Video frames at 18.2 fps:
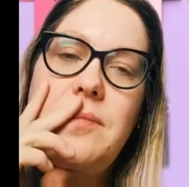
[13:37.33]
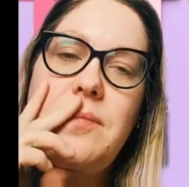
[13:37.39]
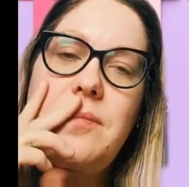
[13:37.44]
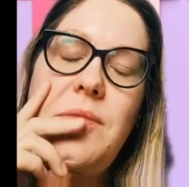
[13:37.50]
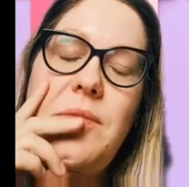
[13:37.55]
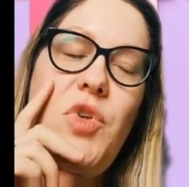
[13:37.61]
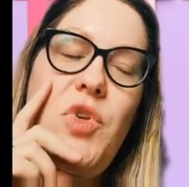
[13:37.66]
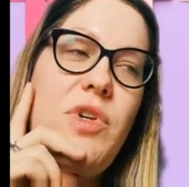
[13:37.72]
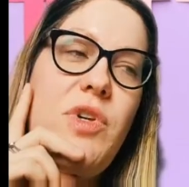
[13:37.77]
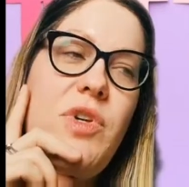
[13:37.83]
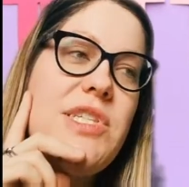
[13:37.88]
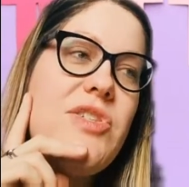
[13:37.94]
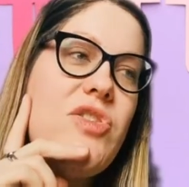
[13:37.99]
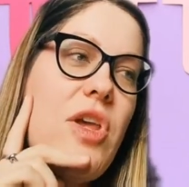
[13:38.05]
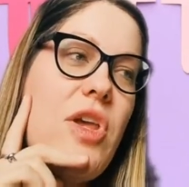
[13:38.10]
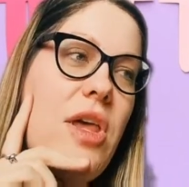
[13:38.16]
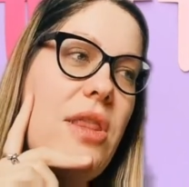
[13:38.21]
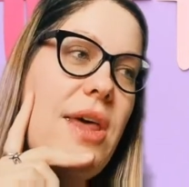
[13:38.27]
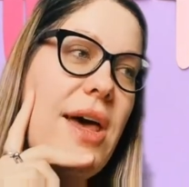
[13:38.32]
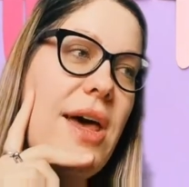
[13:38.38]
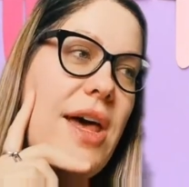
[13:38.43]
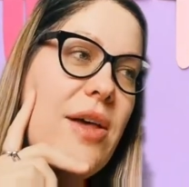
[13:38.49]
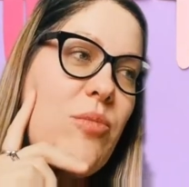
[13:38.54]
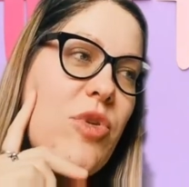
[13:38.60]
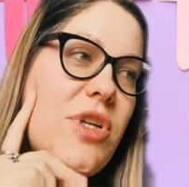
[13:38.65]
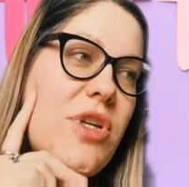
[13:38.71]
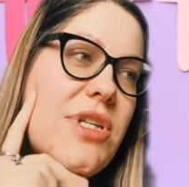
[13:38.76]
You can say
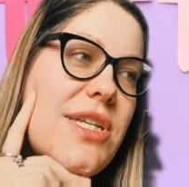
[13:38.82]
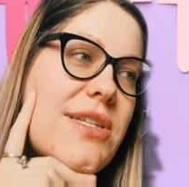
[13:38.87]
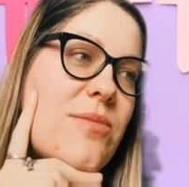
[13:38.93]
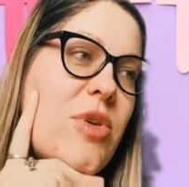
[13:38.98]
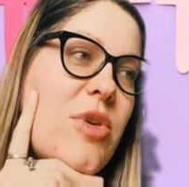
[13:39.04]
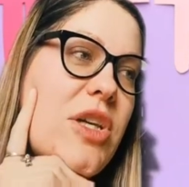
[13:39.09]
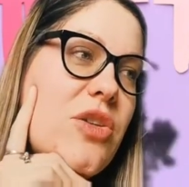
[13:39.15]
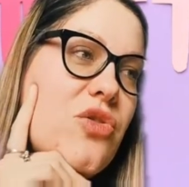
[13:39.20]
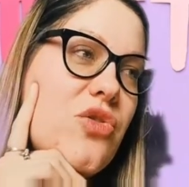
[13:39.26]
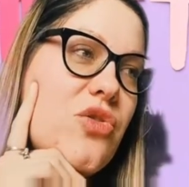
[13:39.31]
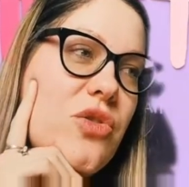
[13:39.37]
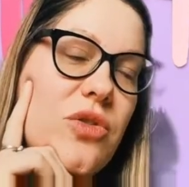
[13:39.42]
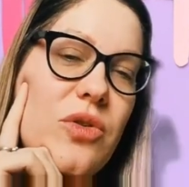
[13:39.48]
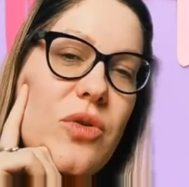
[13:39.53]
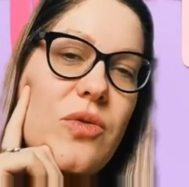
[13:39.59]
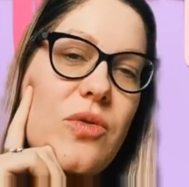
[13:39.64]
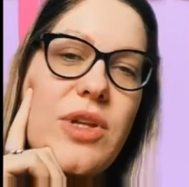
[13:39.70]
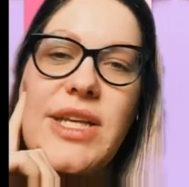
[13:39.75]
that, but it doesn't make it true.